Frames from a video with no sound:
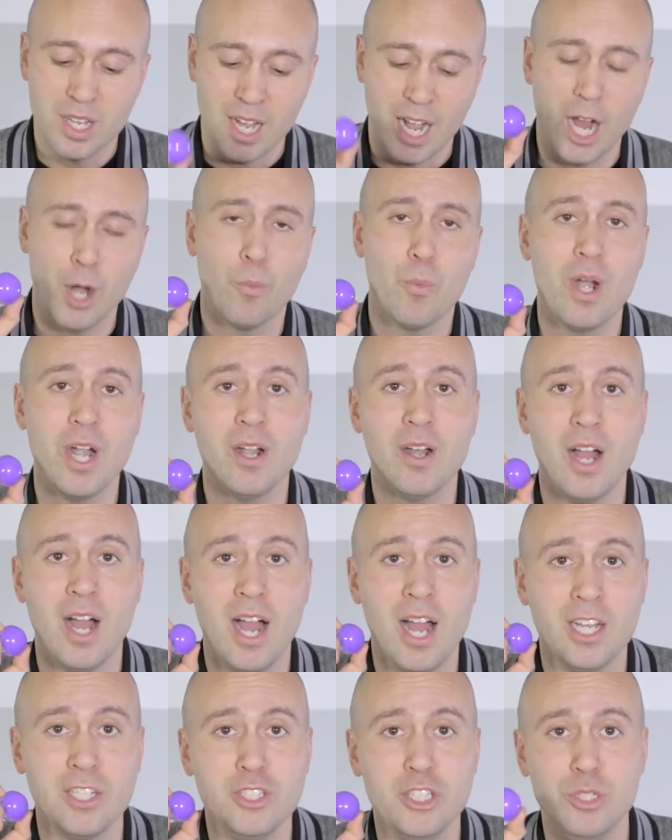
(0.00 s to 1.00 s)
I wear,
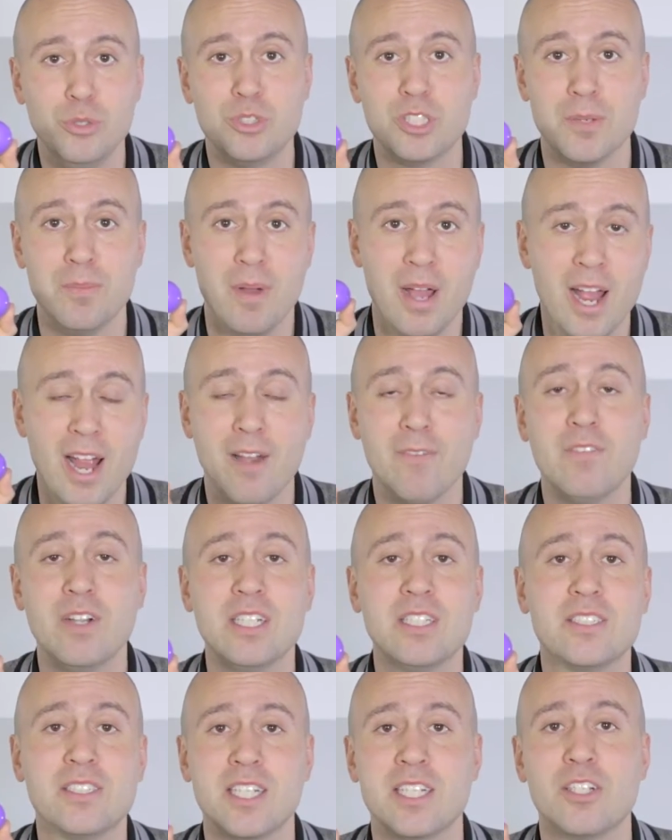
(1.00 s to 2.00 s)
I use them
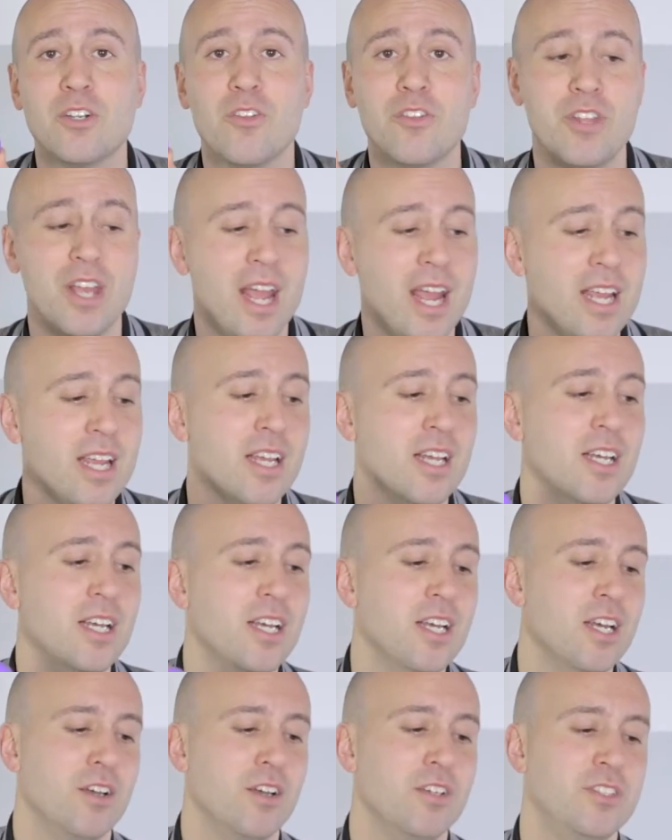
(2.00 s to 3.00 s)
every single day.
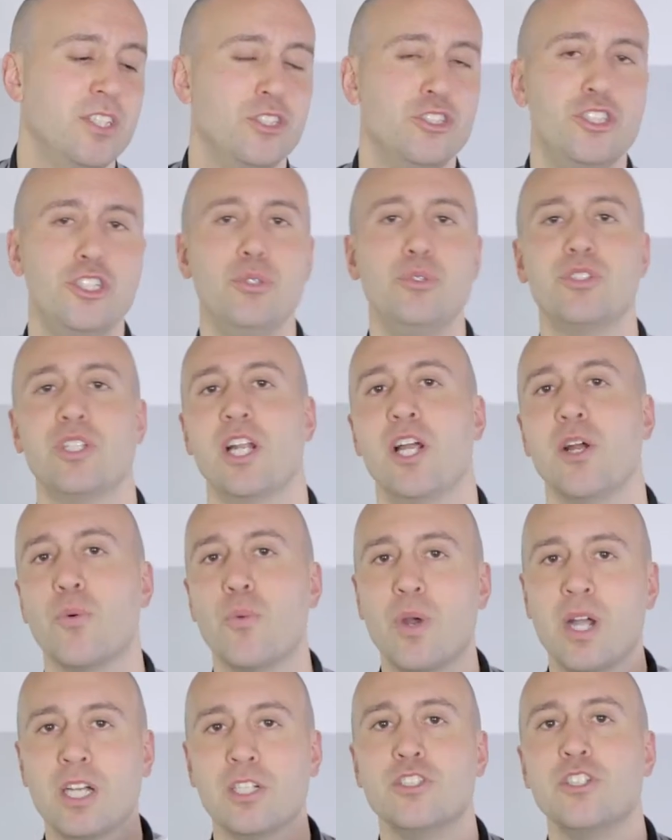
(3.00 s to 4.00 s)
The shoes that I
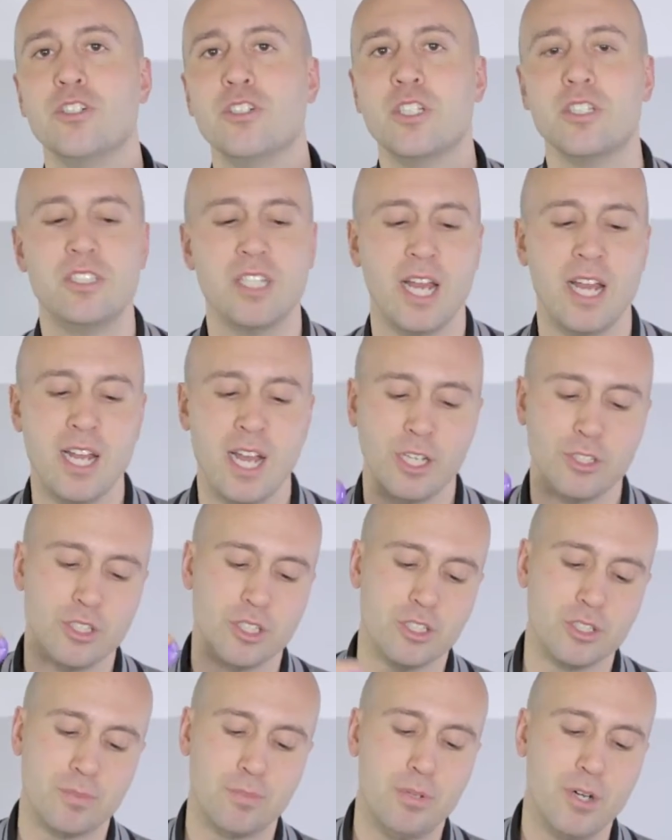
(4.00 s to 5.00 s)
wear during the day, I
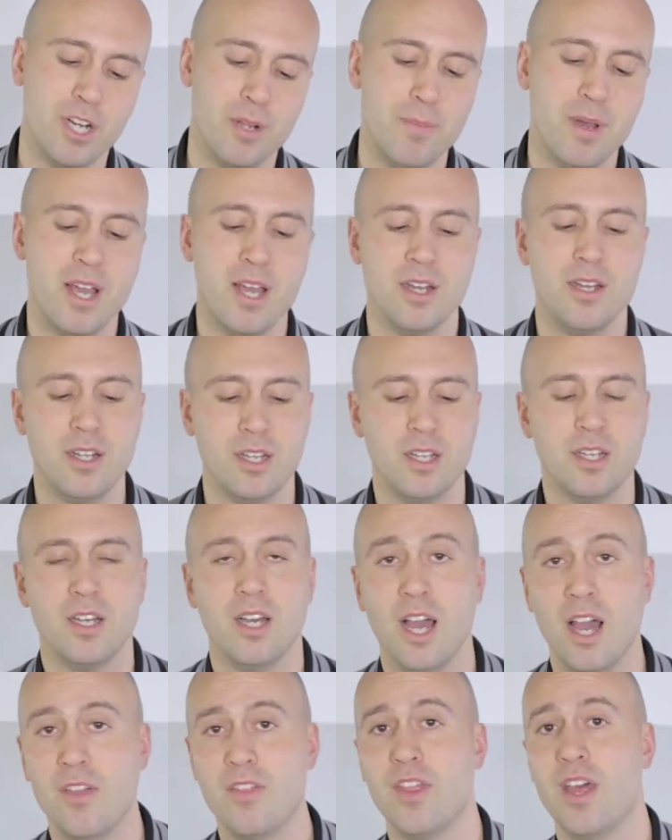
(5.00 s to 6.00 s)
just put them in
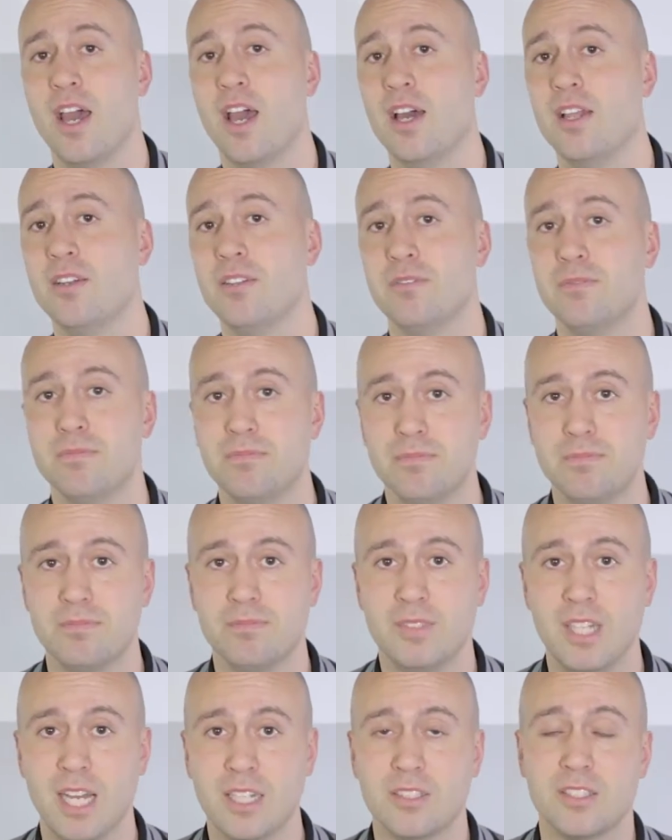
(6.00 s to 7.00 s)
and then
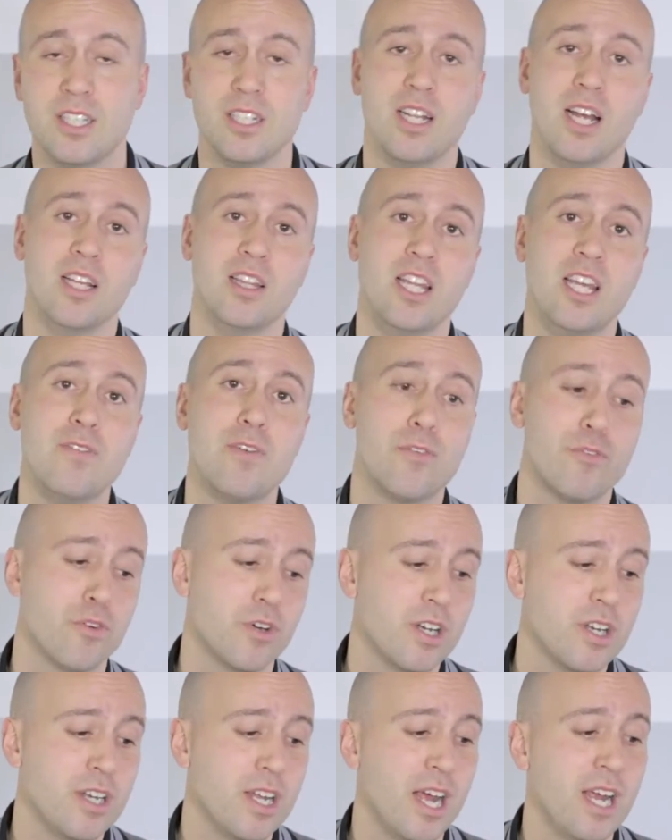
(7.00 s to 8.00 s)
that's it. I leave it
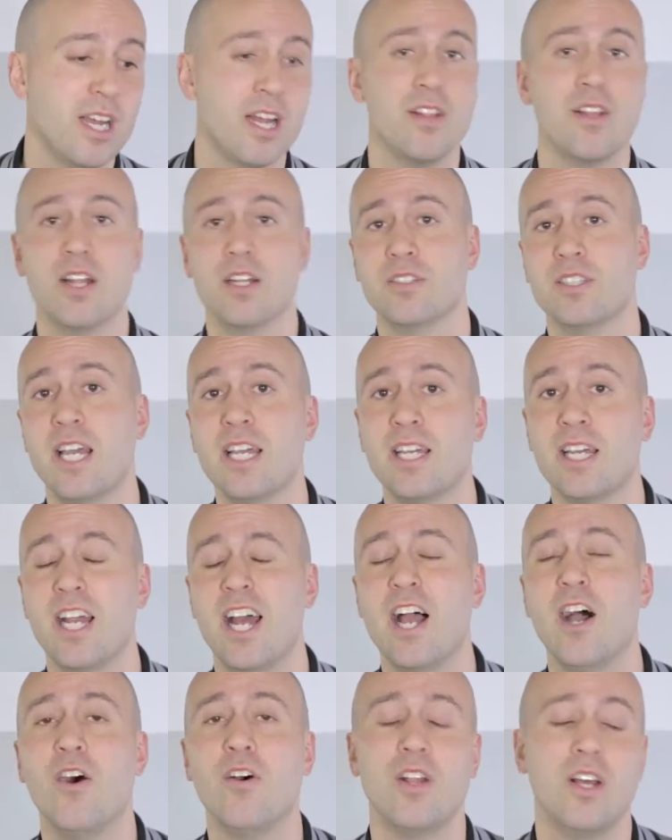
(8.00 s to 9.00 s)
for the night and I take it
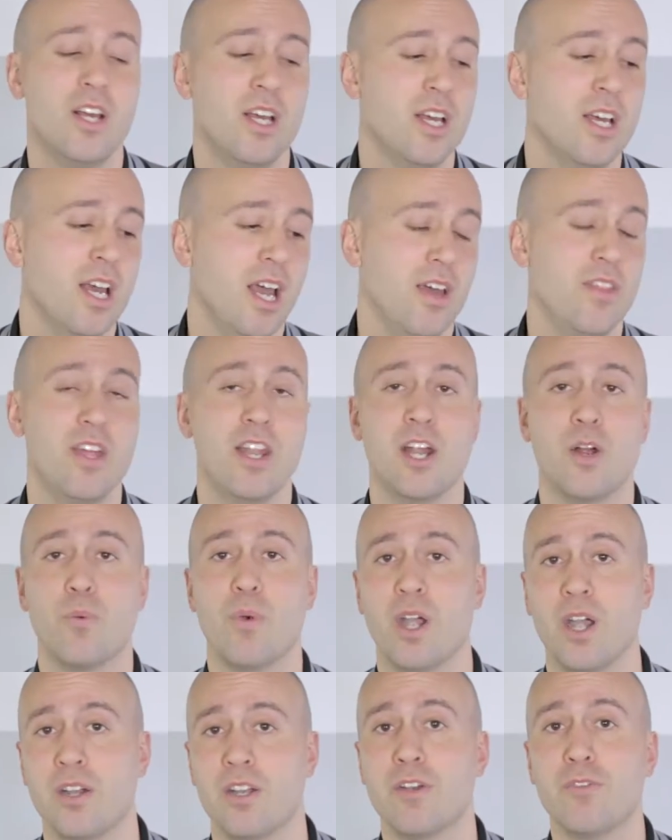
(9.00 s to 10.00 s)
out and then I
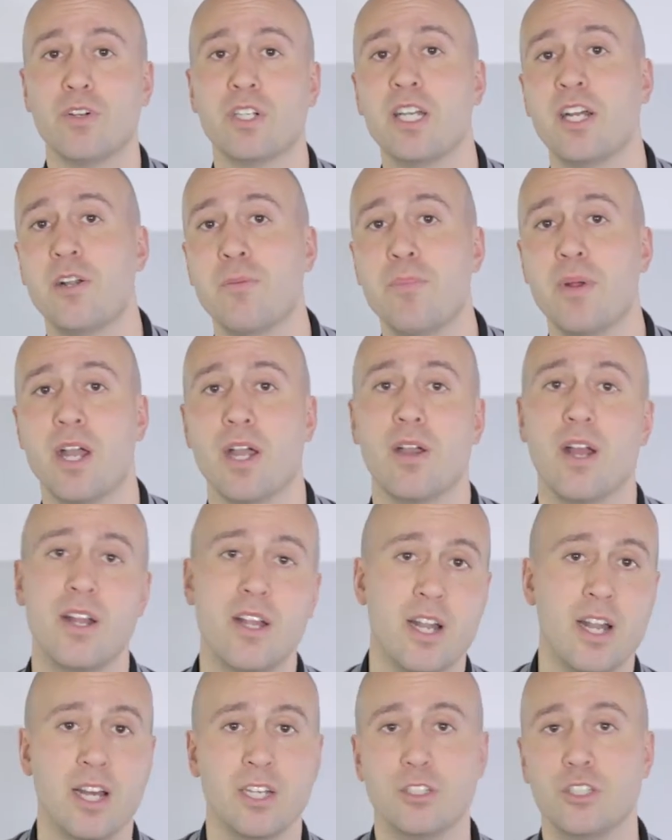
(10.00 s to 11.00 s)
wear a different kind of pair and
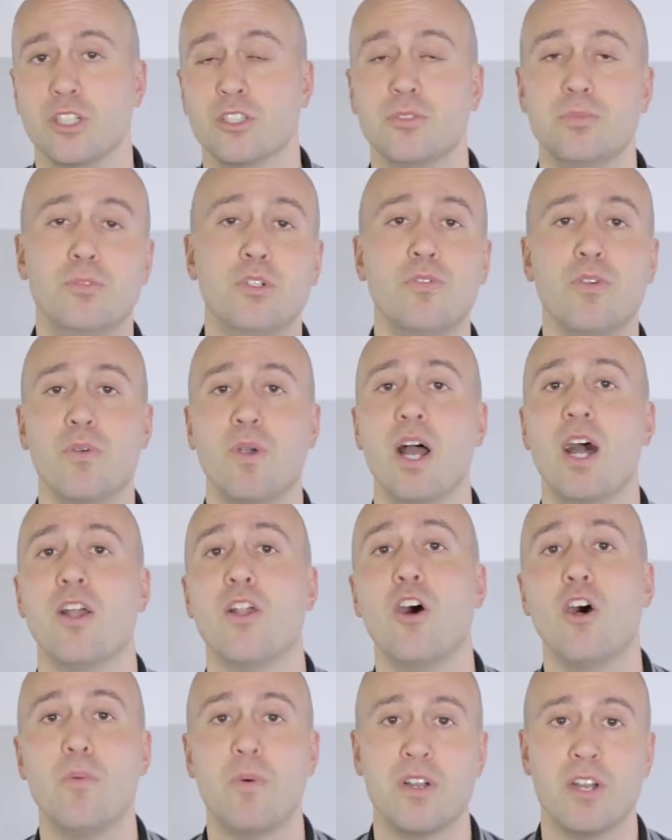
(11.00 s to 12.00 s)
then I just move around
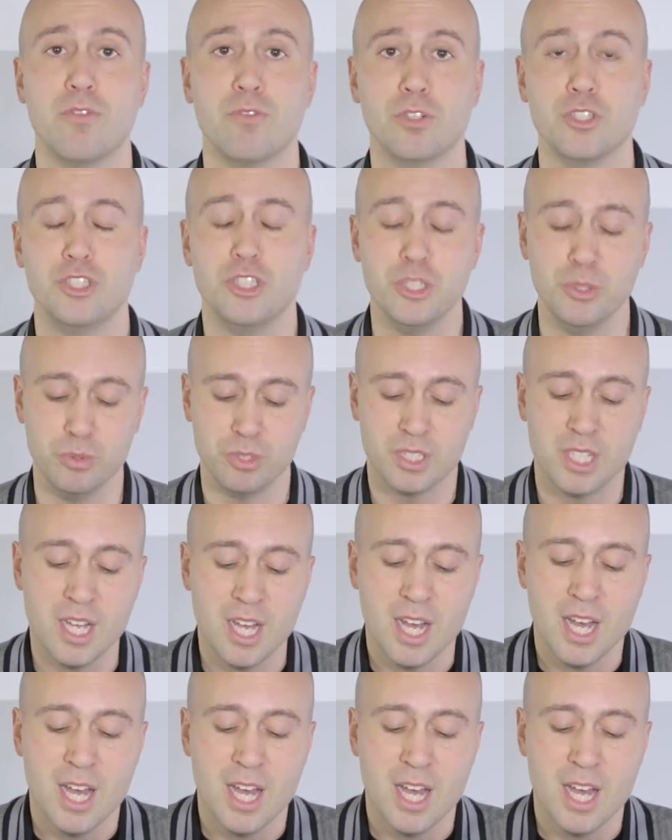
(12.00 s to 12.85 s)
all my different shoes.